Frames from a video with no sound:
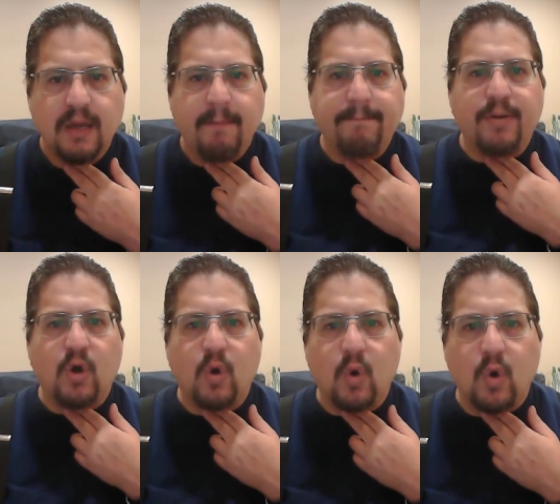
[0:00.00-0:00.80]

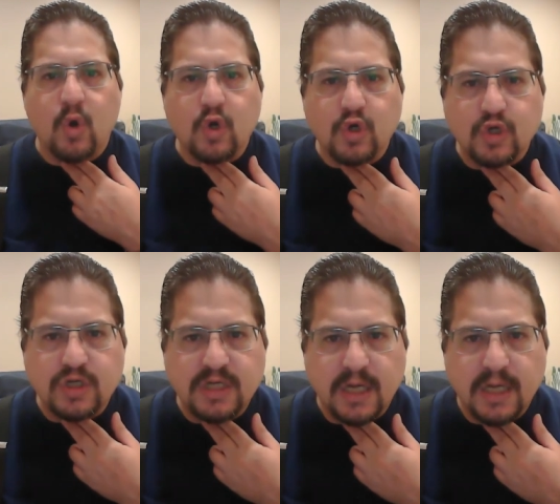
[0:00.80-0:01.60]

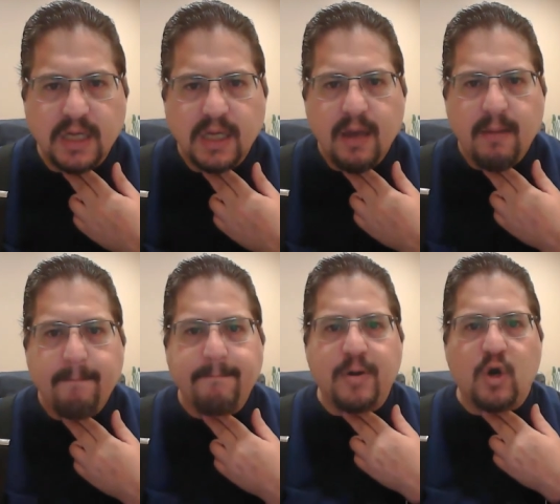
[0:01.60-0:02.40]
poured,
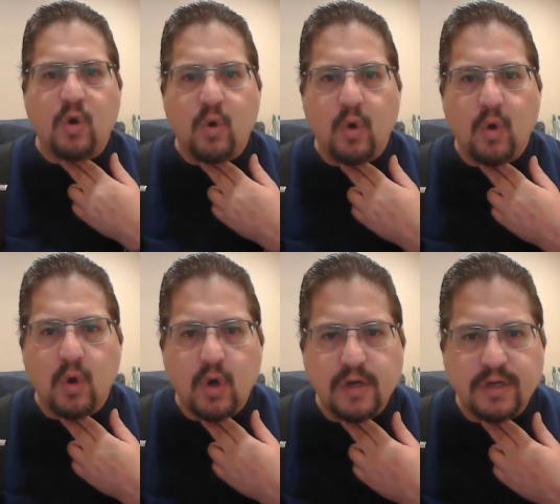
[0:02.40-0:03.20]

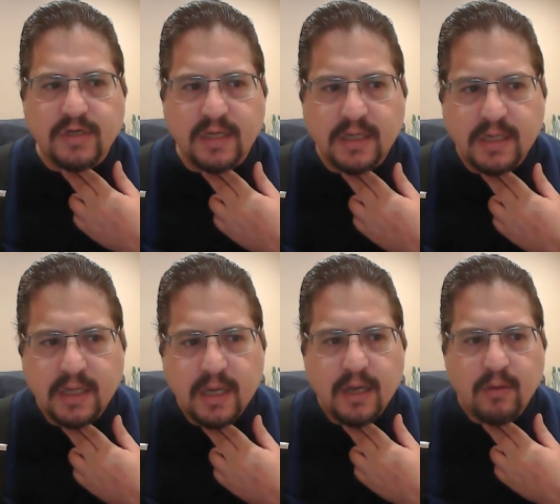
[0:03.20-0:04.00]
poured.
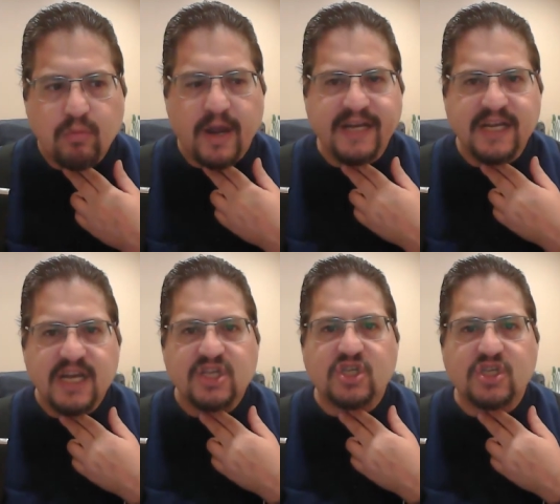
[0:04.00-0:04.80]
Right?
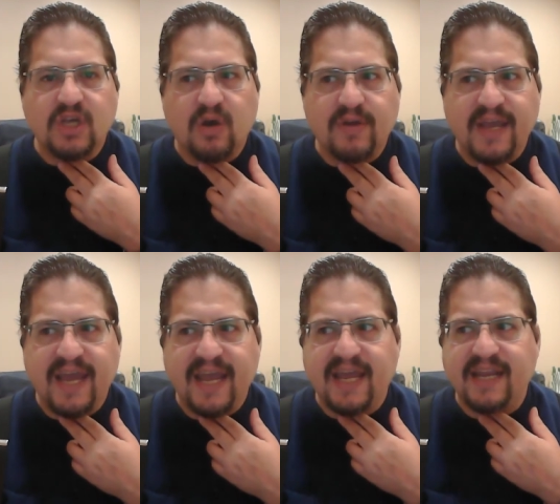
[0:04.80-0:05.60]

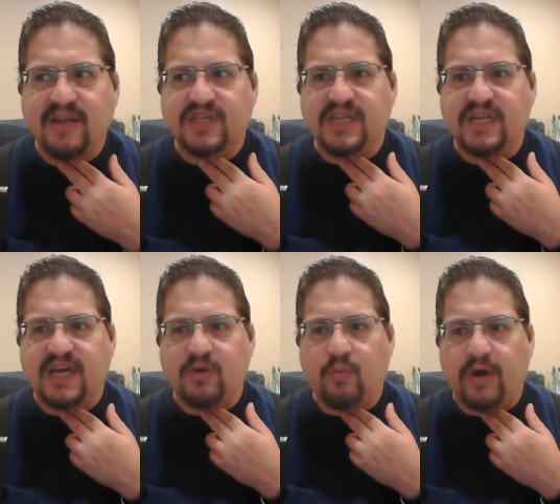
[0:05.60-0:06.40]
Okay, and here's
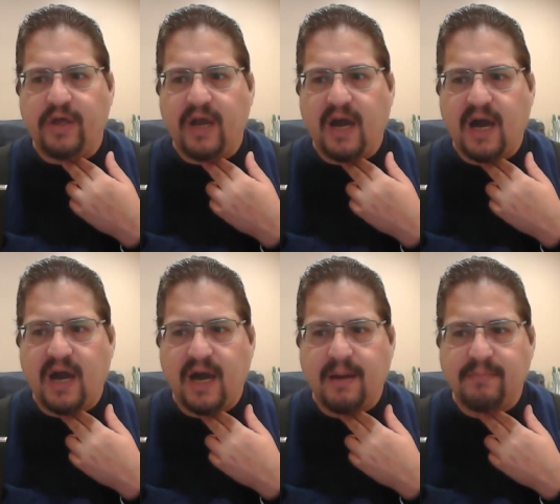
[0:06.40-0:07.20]
another one.
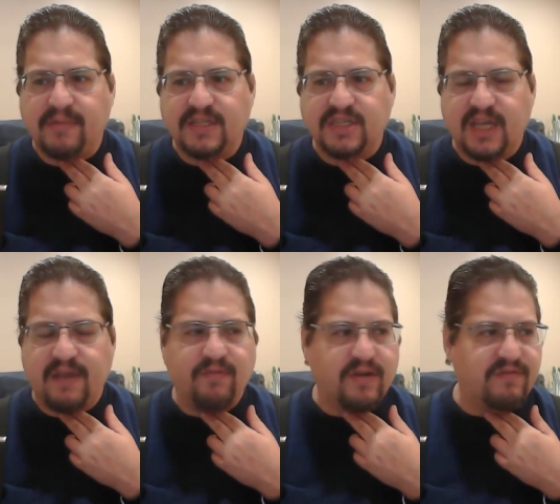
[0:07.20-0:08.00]
Let's see
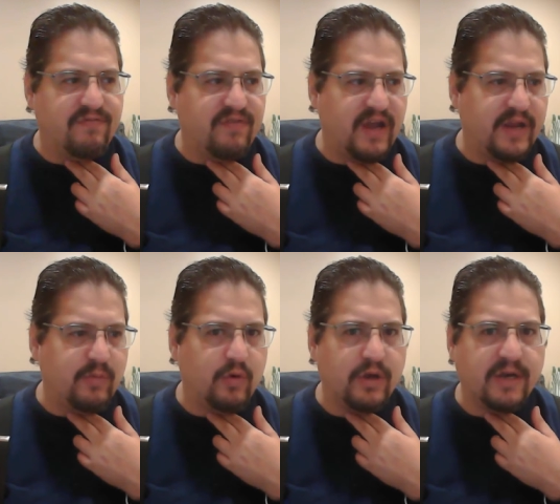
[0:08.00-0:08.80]
if we can
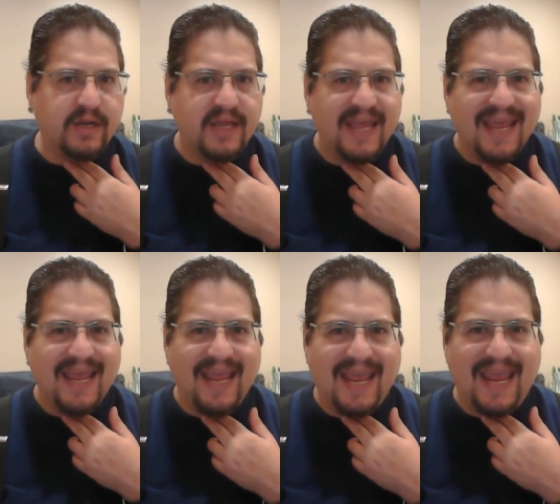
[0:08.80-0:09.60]
find one.
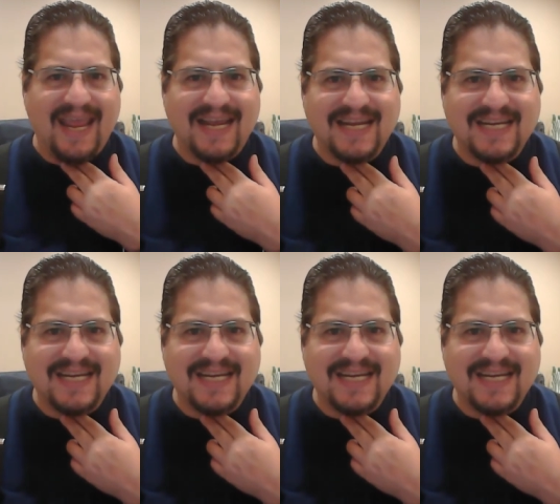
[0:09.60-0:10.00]
Inked,